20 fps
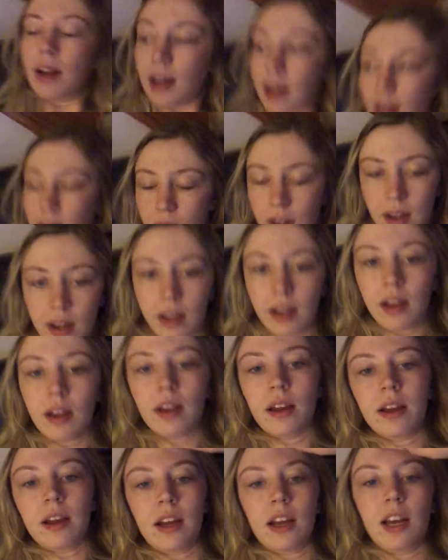I
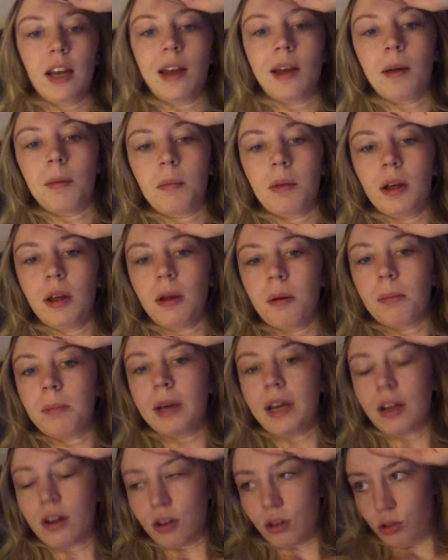am
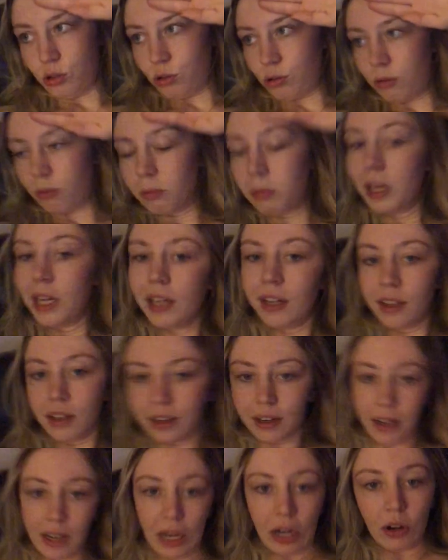back home
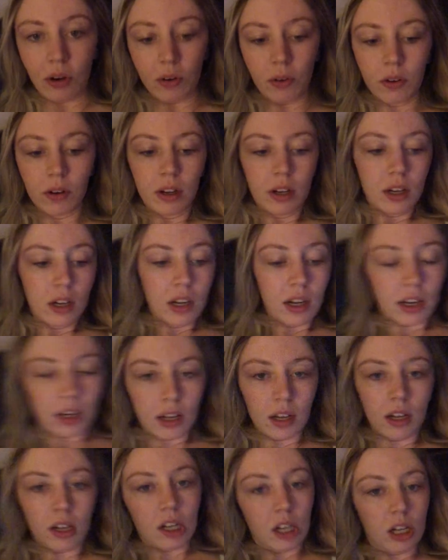now.
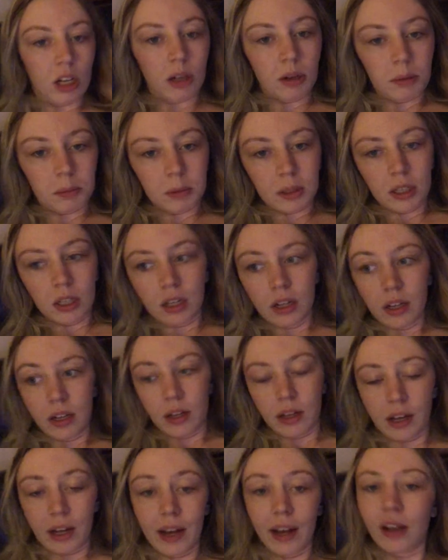I
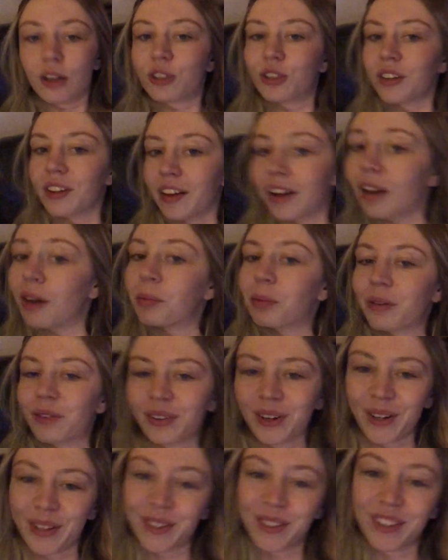actually had a
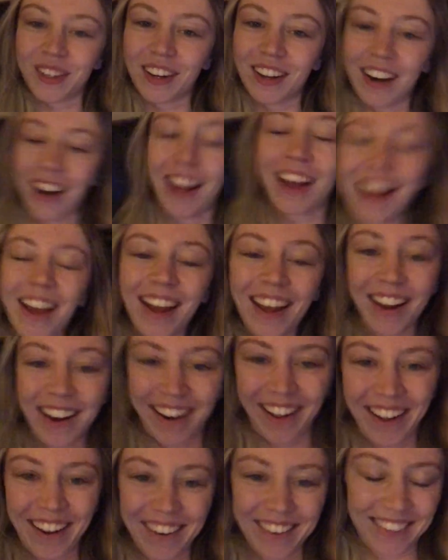professor today
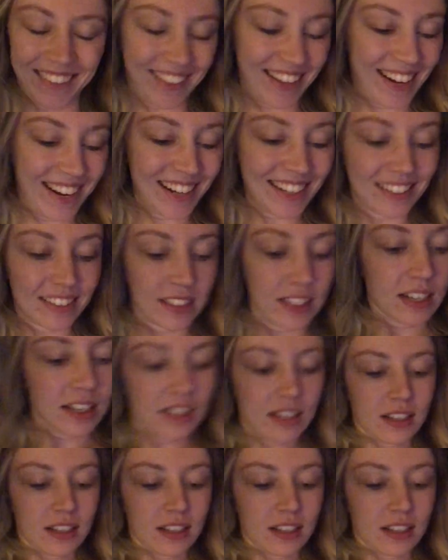and had class.